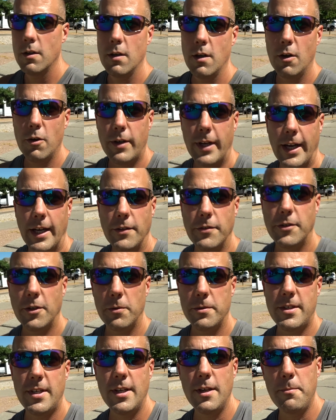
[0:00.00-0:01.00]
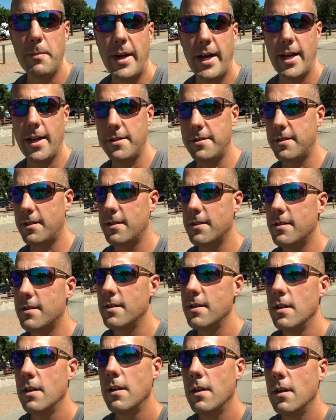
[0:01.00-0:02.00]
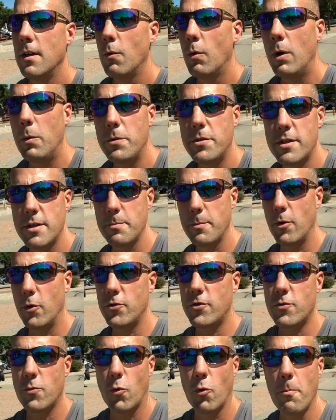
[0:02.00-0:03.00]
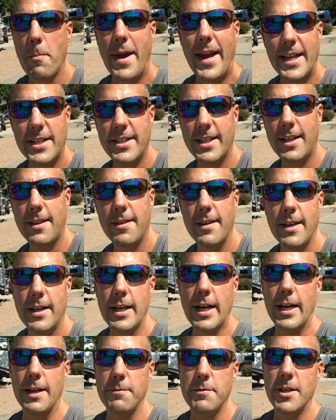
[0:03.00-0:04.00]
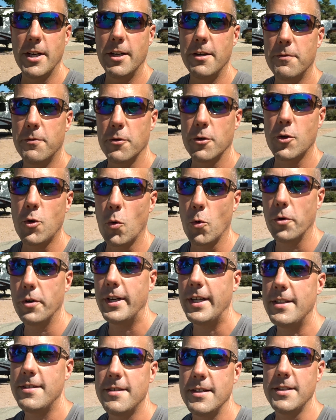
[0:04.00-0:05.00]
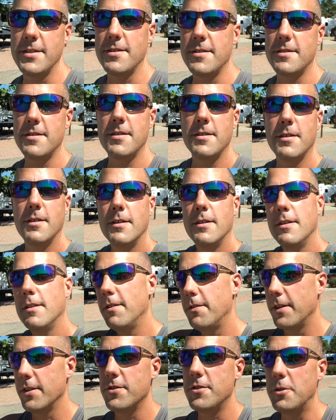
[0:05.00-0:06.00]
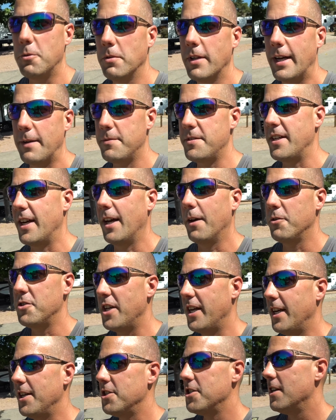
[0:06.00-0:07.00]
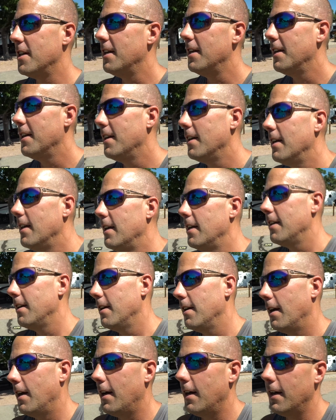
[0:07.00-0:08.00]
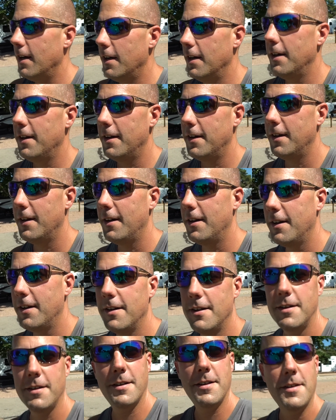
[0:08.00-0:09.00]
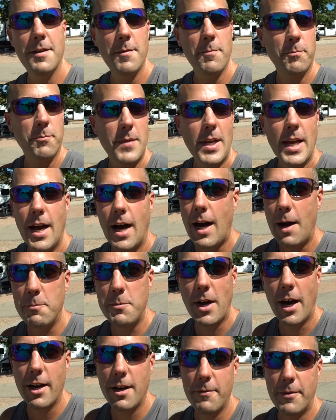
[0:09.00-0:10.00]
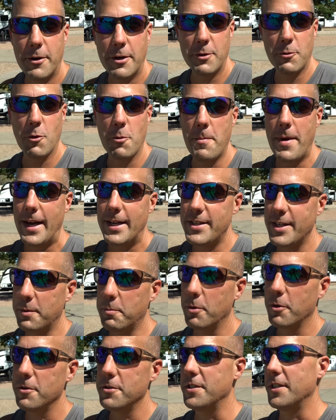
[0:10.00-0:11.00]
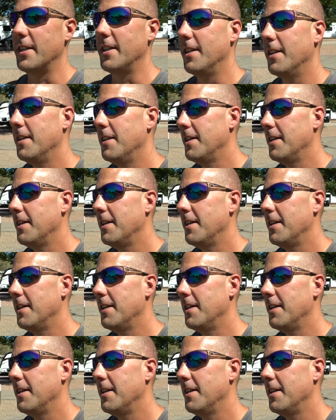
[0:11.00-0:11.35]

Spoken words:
Okay, so Tim asks, what was the most romantic thing I've done for Courtney since this new lifestyle change? I'm not a very romantic person.